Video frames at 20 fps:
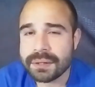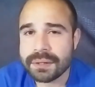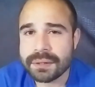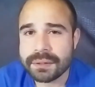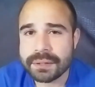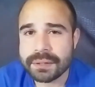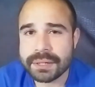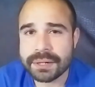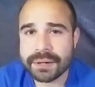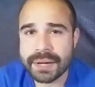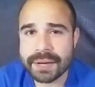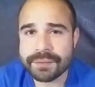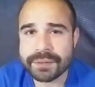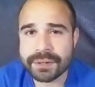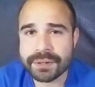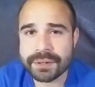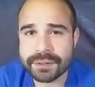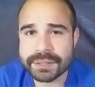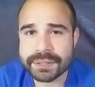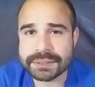you know,
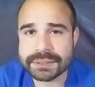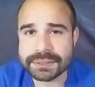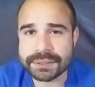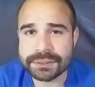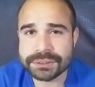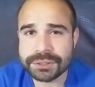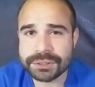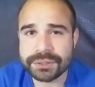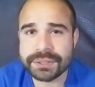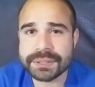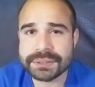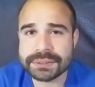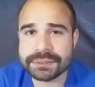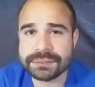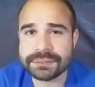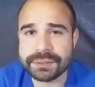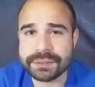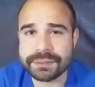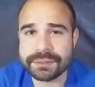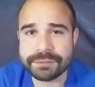having all these injuries
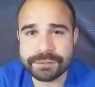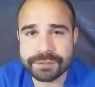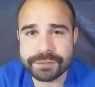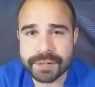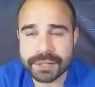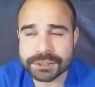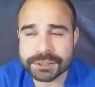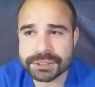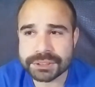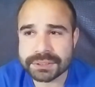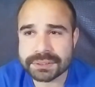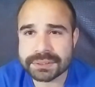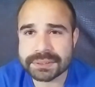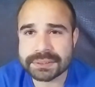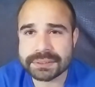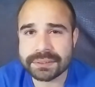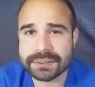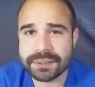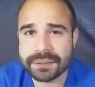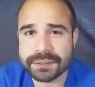and
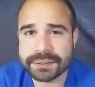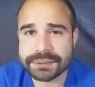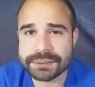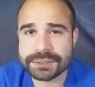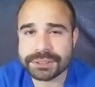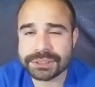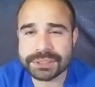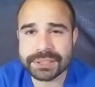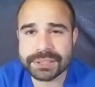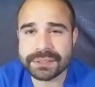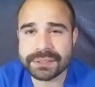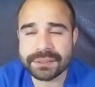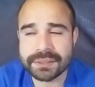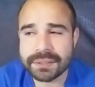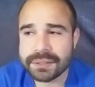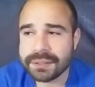infections and all this shit.